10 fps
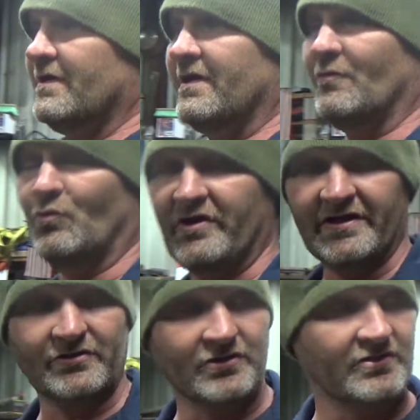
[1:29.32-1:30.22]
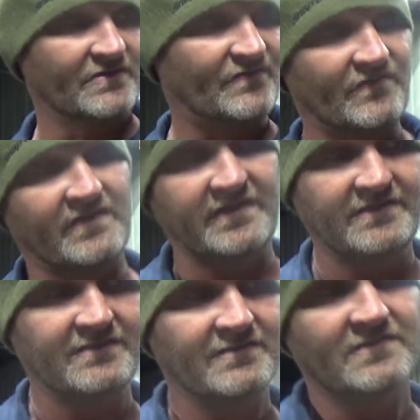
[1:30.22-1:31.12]
and we are gonna
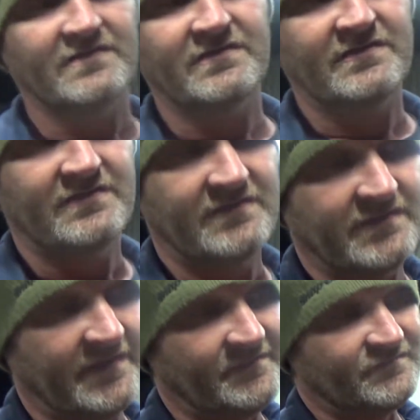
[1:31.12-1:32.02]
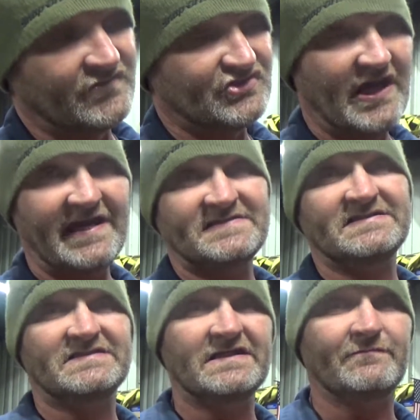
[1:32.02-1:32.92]
see if the
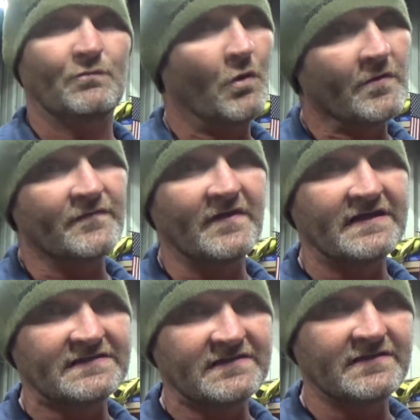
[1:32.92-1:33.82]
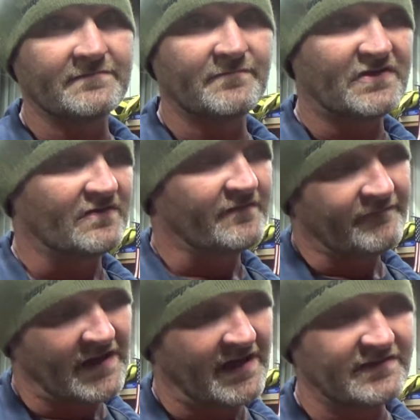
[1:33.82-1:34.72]
chassis is even worth anything, because if
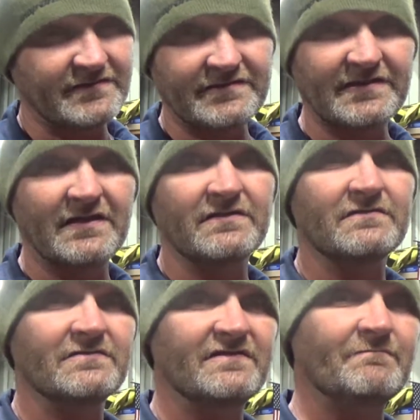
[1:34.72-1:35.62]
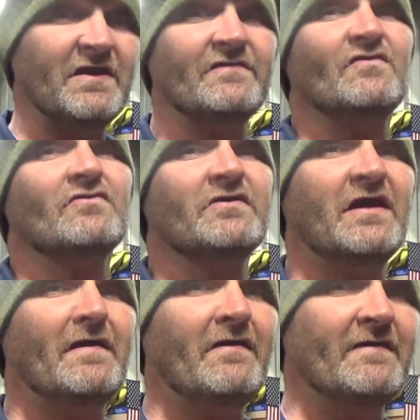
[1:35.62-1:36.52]
not, then this man's gonna
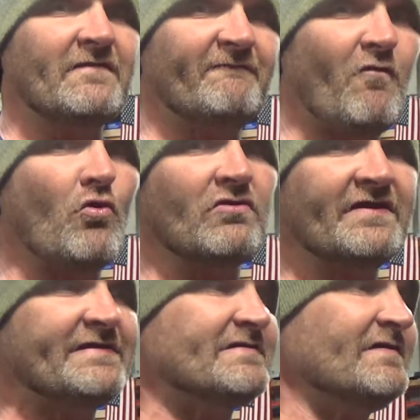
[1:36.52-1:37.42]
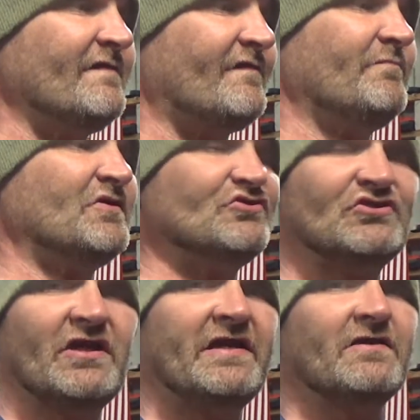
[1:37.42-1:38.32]
have to 4-link this
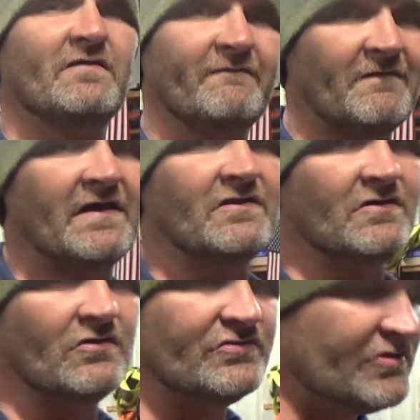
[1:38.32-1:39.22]
because you ain't gonna find a good